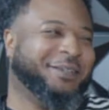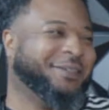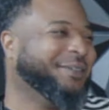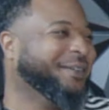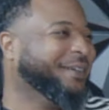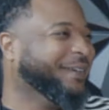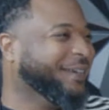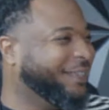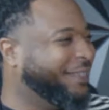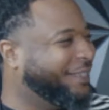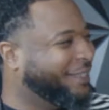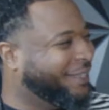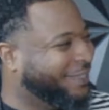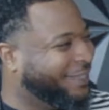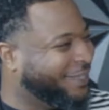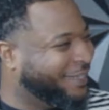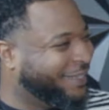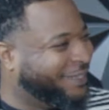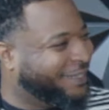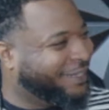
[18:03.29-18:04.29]

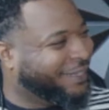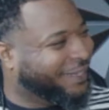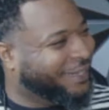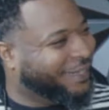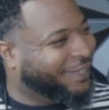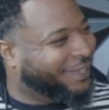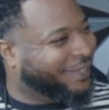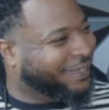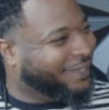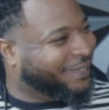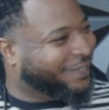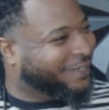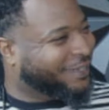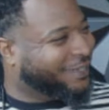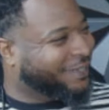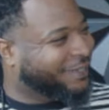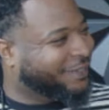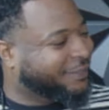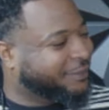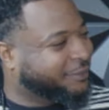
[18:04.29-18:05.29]

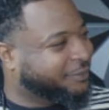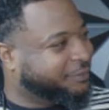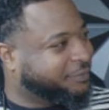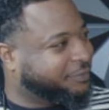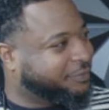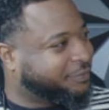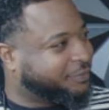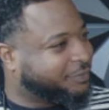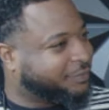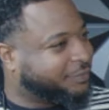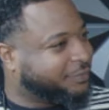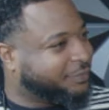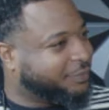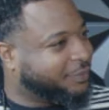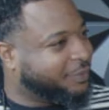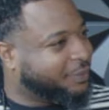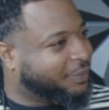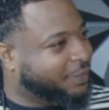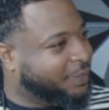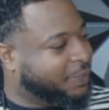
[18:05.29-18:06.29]

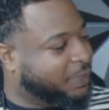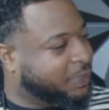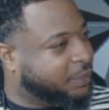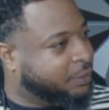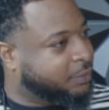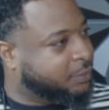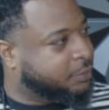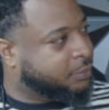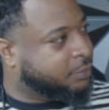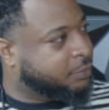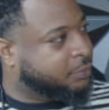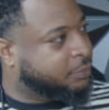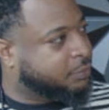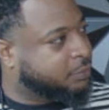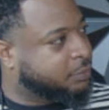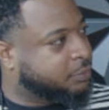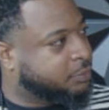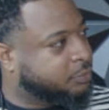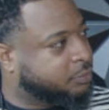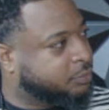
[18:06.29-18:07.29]

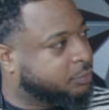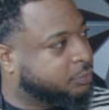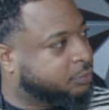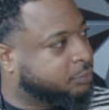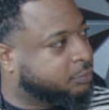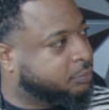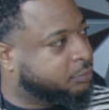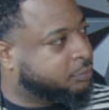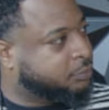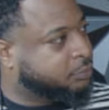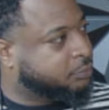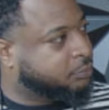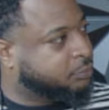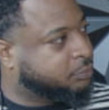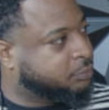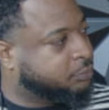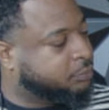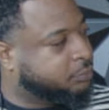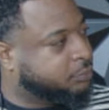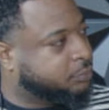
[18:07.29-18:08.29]

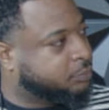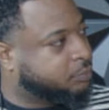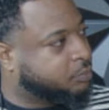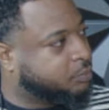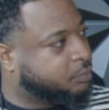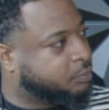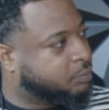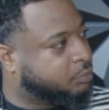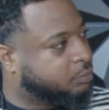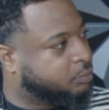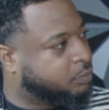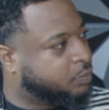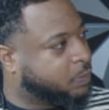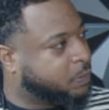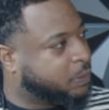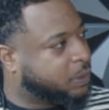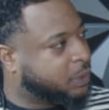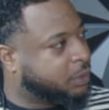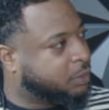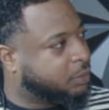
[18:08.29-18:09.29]

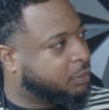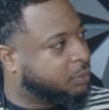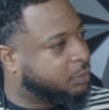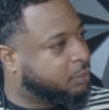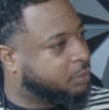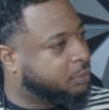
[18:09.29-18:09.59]
The person shown says nothing.